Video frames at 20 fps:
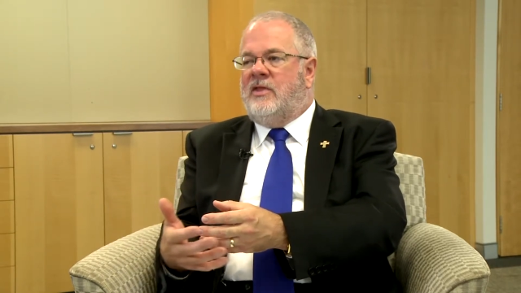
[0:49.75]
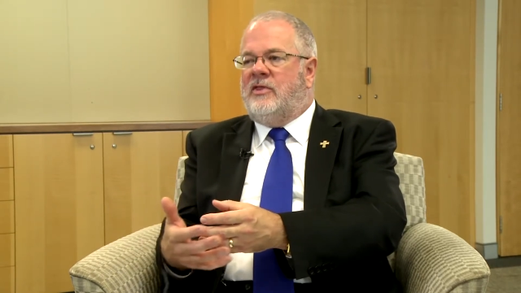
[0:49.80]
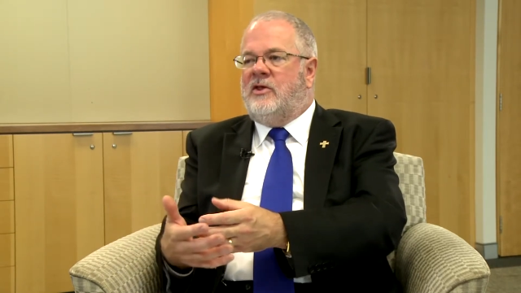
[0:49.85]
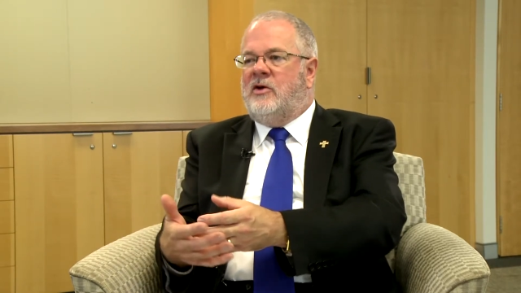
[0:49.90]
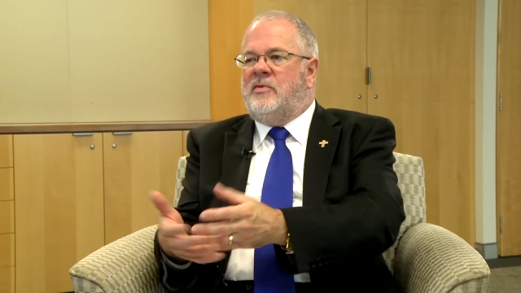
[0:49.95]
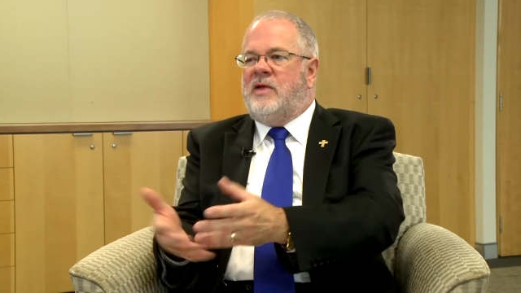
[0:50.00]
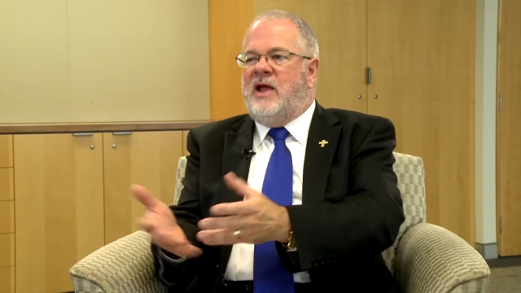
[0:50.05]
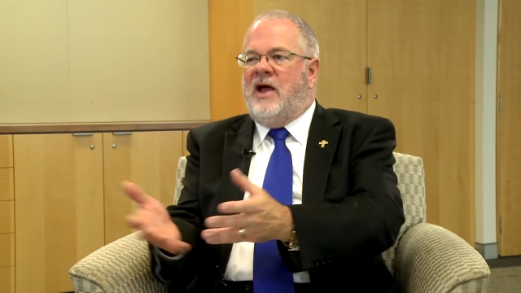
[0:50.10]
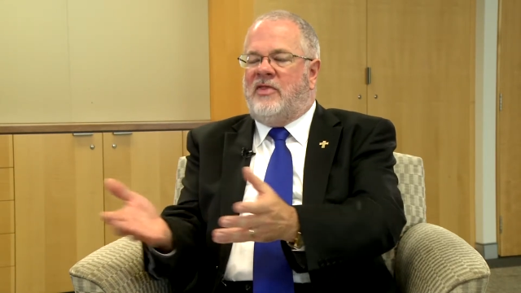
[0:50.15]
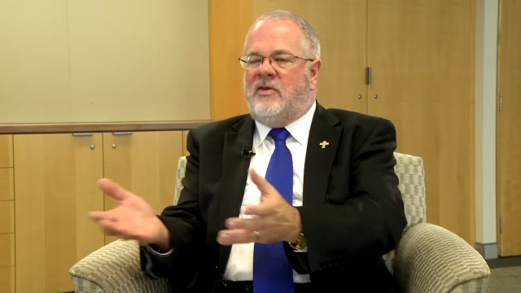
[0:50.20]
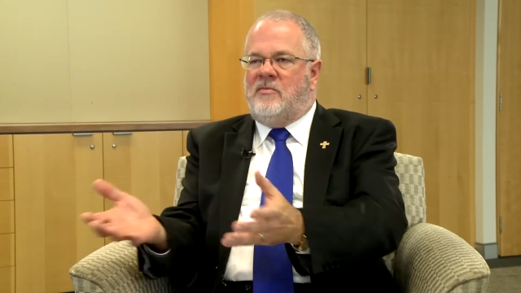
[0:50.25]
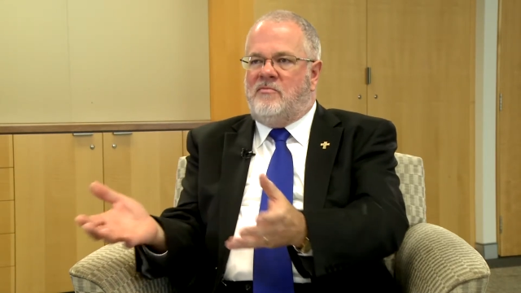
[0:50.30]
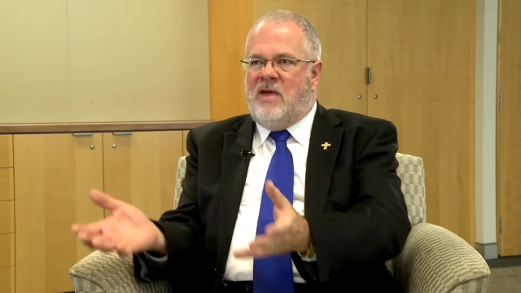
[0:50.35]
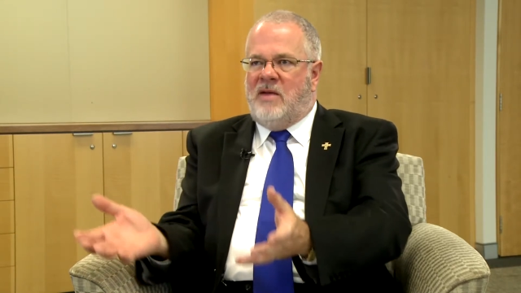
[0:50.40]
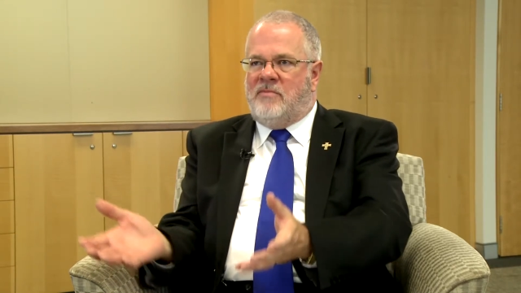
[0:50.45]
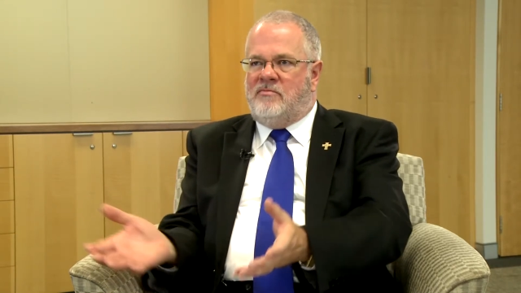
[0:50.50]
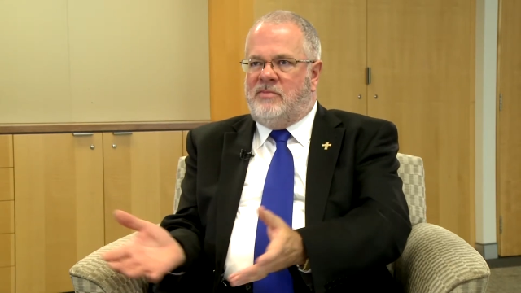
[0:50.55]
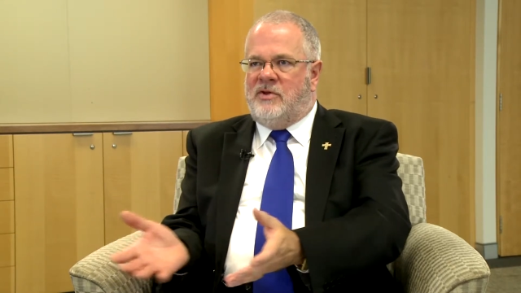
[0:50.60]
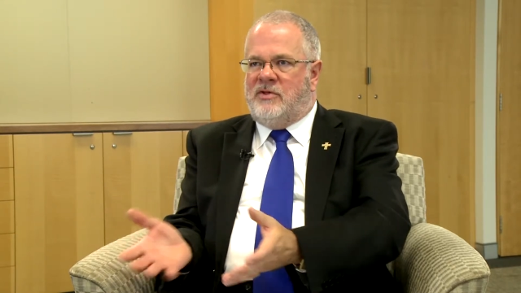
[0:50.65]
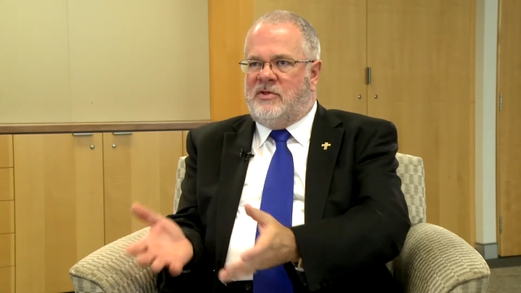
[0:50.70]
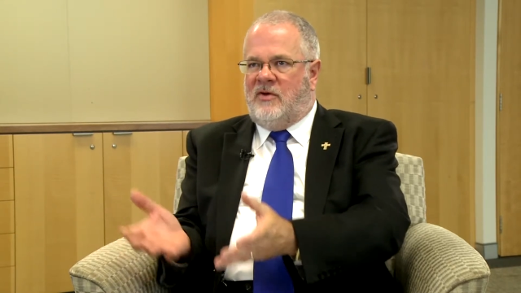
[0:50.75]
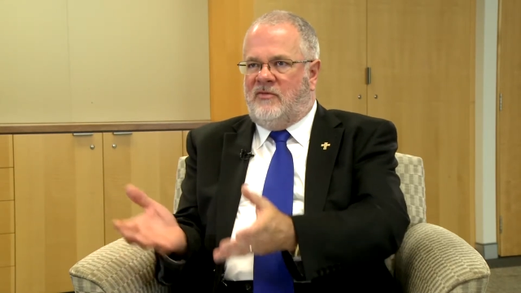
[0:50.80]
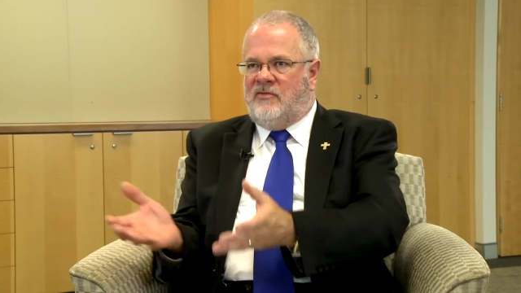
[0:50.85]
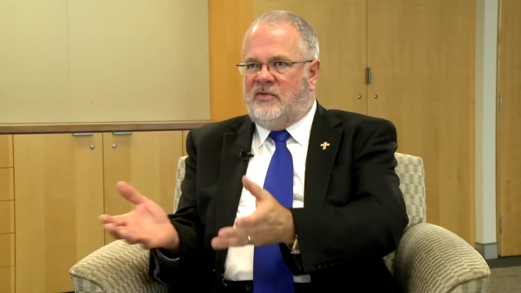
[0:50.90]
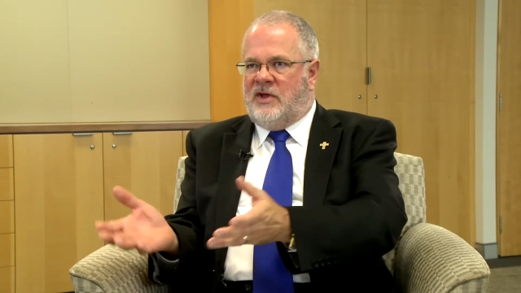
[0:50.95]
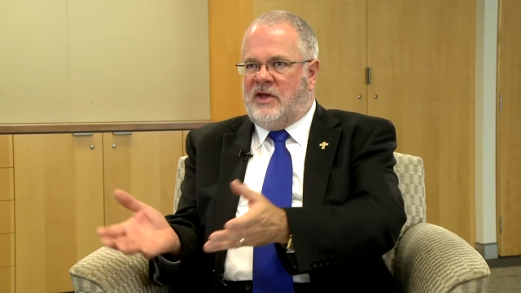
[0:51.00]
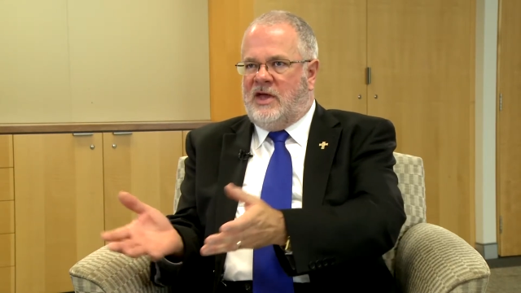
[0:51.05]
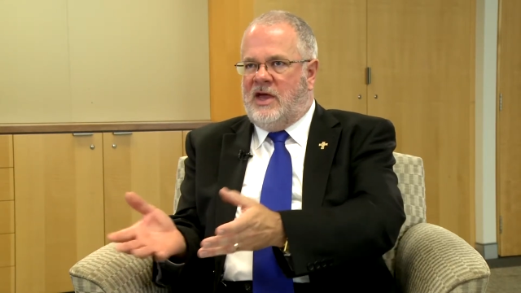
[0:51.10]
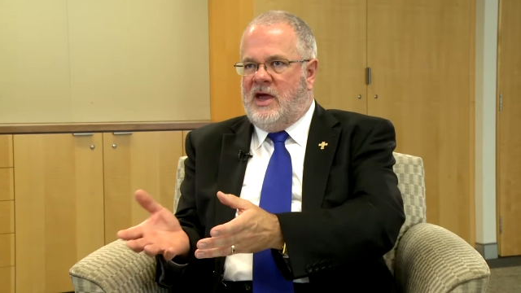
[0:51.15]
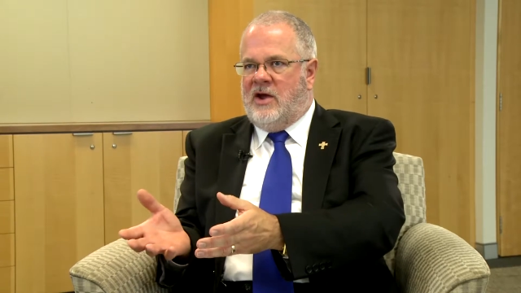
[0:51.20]
there'll be other members of
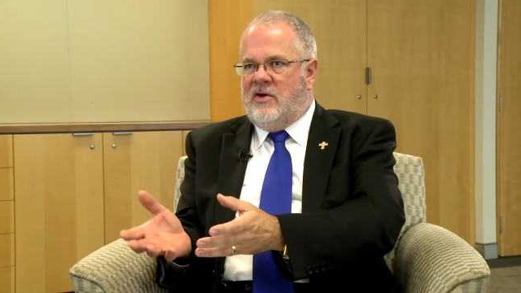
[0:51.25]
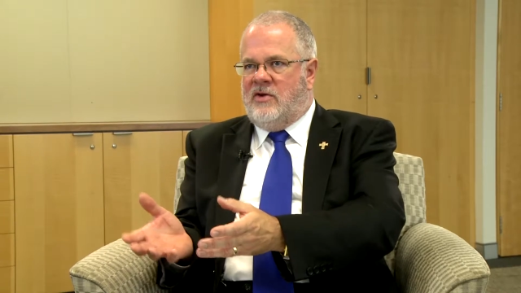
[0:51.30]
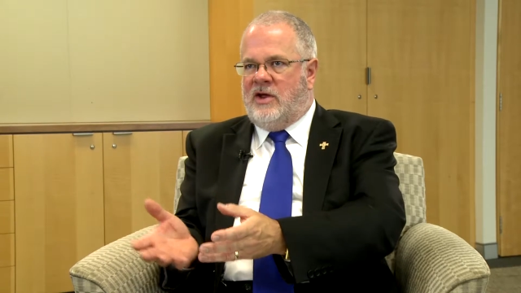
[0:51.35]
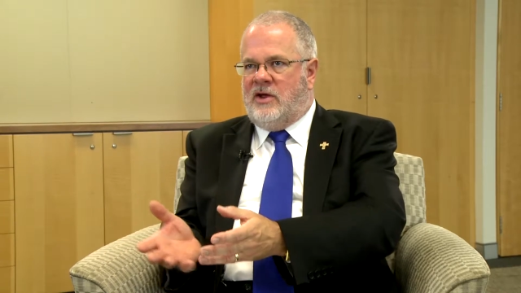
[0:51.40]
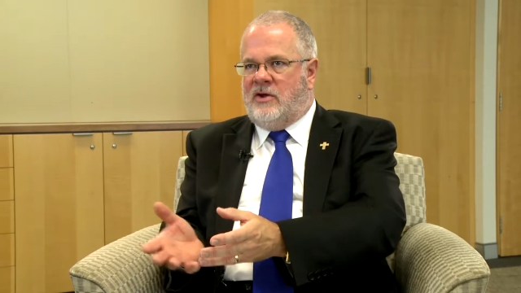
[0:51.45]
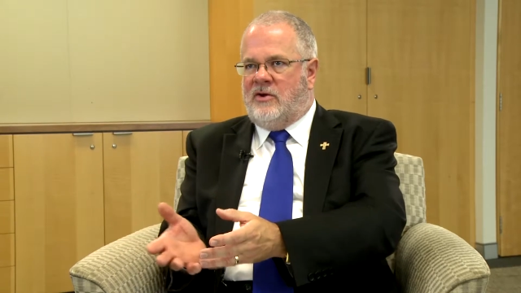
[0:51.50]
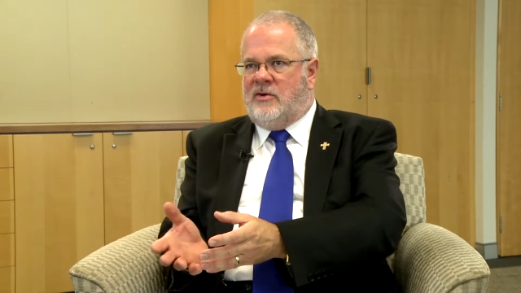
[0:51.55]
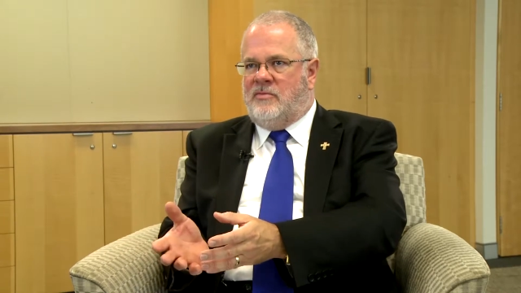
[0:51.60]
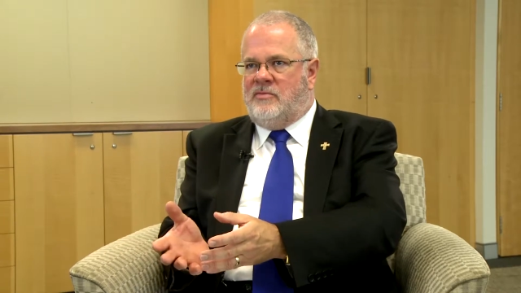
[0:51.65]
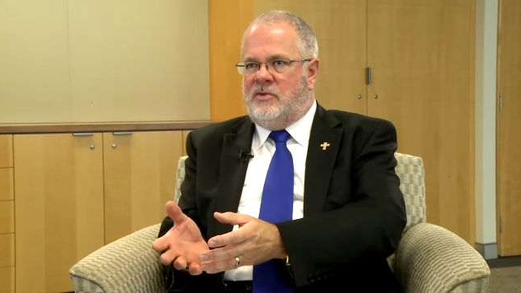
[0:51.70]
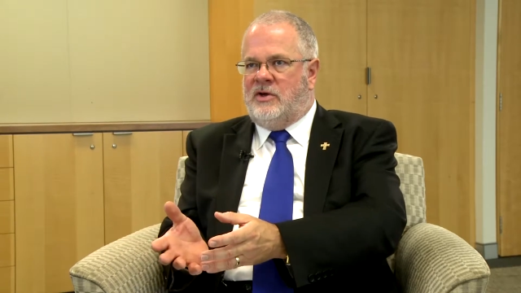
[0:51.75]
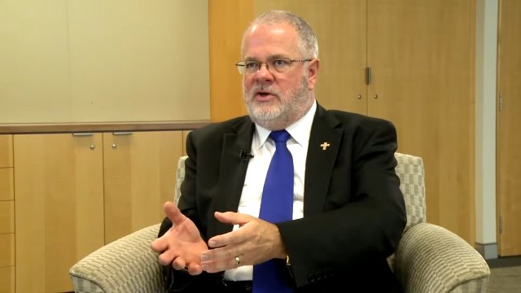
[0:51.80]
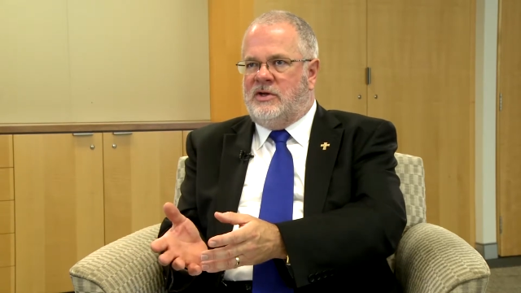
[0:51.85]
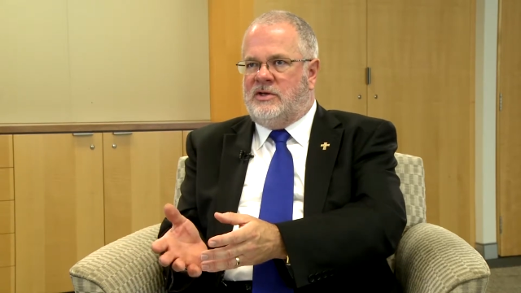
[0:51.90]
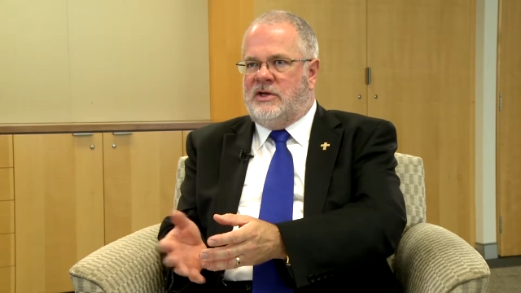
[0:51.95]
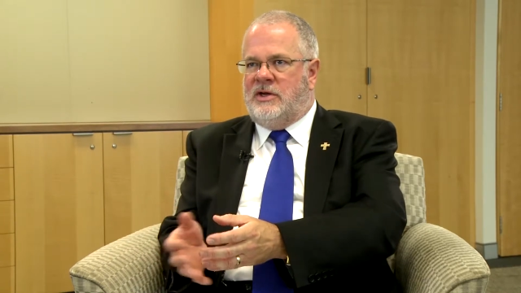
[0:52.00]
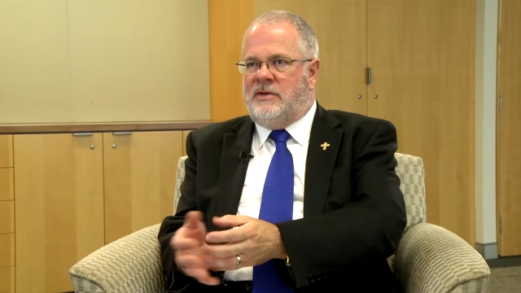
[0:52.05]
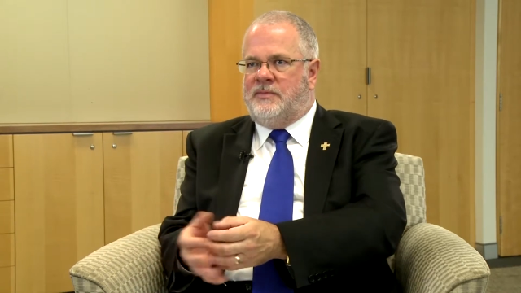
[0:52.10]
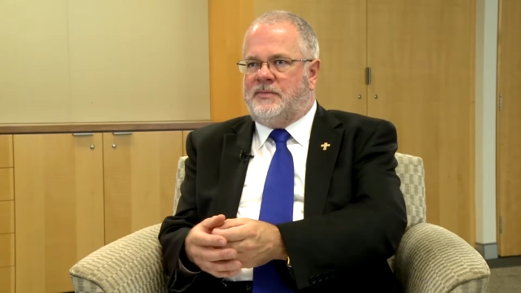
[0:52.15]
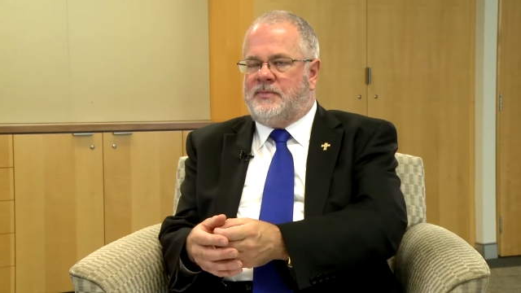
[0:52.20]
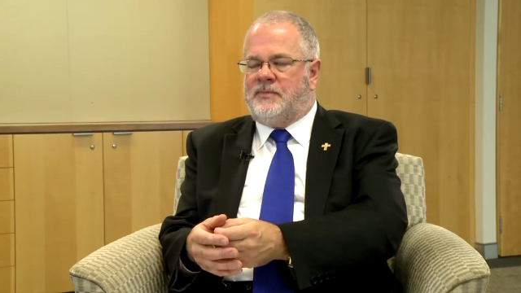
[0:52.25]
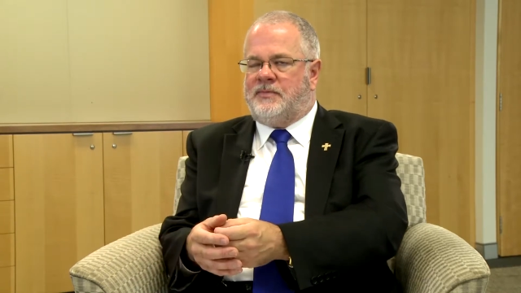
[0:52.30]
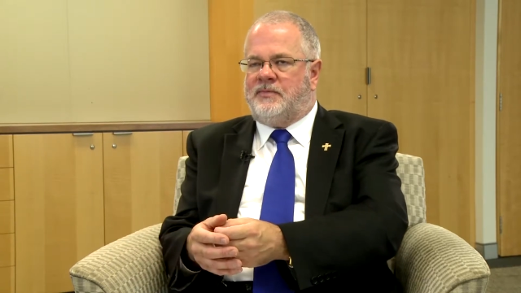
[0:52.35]
the caring community.